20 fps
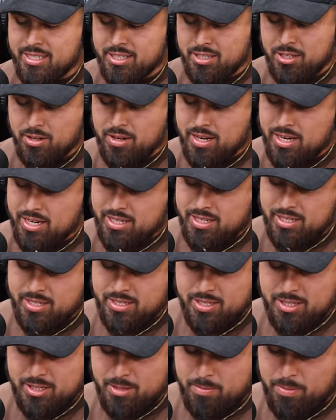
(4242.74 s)
think you're at
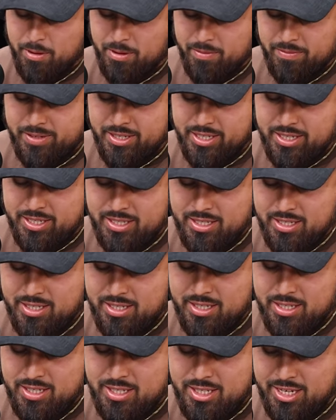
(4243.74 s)
a the perfect
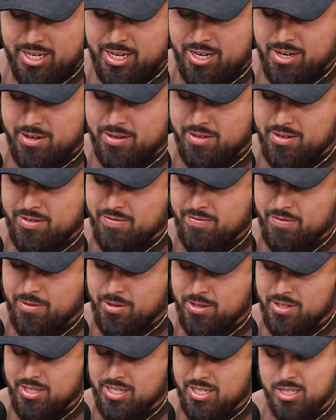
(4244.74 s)
chair
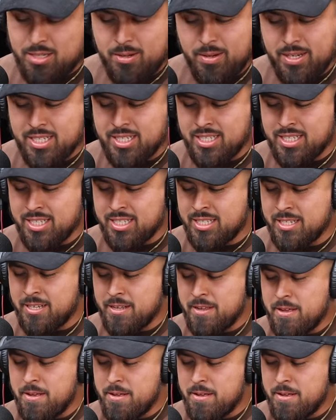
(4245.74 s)
for this question.